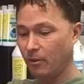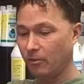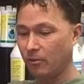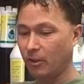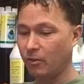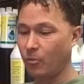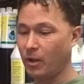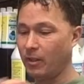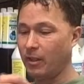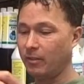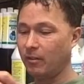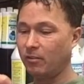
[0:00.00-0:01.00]
So that's why I
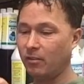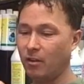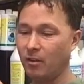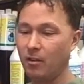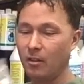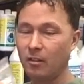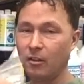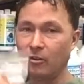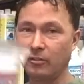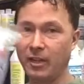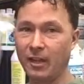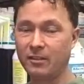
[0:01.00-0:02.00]
like this
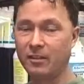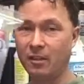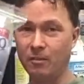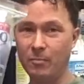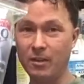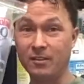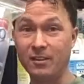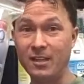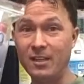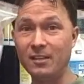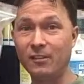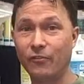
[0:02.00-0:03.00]
little test kit. It makes it
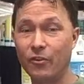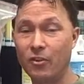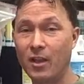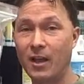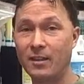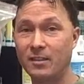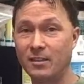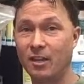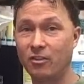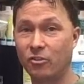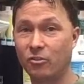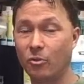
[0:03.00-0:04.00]
easy for you guys to
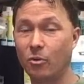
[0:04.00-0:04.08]
test your